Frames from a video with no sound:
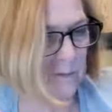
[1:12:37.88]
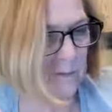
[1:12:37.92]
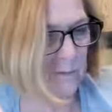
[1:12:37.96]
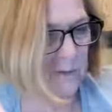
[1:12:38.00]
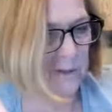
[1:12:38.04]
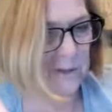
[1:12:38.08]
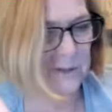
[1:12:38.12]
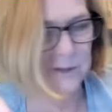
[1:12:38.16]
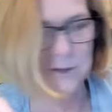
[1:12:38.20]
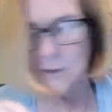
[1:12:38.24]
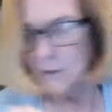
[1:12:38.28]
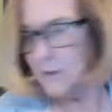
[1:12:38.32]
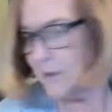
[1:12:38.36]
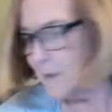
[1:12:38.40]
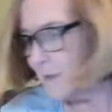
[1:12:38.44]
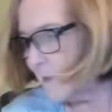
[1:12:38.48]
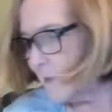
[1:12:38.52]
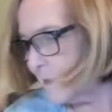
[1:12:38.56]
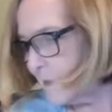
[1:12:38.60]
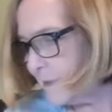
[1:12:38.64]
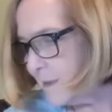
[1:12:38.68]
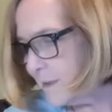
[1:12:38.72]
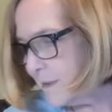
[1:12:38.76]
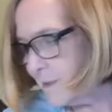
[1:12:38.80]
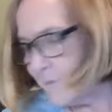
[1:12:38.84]
so let's do
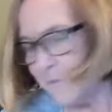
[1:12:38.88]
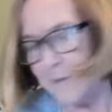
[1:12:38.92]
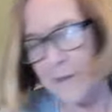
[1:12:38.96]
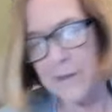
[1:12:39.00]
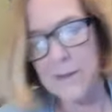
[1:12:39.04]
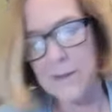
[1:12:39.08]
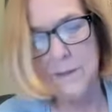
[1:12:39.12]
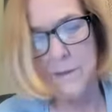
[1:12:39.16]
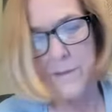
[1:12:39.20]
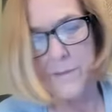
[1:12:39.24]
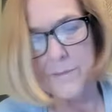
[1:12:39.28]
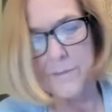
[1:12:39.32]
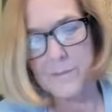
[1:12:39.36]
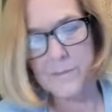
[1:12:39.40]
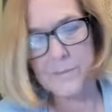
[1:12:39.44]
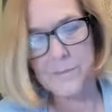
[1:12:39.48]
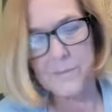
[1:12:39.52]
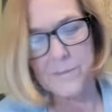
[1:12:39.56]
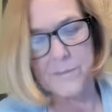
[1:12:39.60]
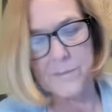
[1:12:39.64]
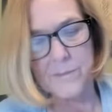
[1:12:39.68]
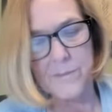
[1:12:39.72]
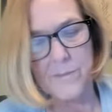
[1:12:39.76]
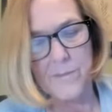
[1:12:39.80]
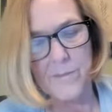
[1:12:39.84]
60 on that.
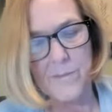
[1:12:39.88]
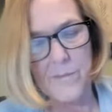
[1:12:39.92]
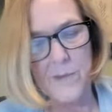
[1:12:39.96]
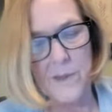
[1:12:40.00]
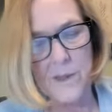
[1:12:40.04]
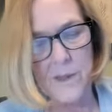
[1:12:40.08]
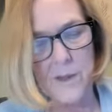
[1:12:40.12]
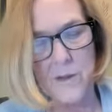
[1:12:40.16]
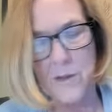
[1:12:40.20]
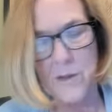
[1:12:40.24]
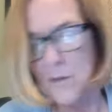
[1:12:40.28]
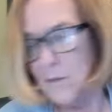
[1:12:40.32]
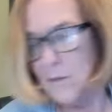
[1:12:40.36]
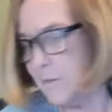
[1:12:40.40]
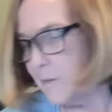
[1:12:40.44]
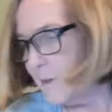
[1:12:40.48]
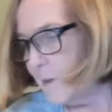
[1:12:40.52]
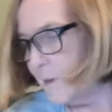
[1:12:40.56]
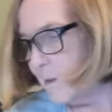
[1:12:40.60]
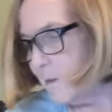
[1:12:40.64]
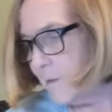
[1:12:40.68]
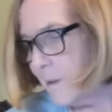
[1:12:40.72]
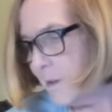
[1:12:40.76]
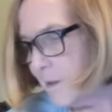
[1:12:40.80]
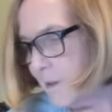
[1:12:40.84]
You don't
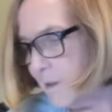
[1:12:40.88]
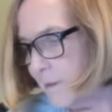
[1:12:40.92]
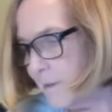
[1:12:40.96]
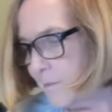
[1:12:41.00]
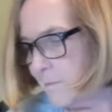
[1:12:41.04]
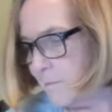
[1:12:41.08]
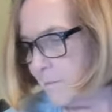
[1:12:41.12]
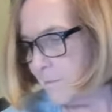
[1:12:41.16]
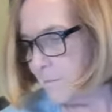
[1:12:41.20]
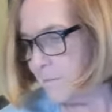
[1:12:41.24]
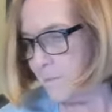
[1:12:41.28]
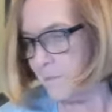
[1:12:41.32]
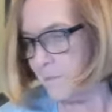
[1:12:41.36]
need that.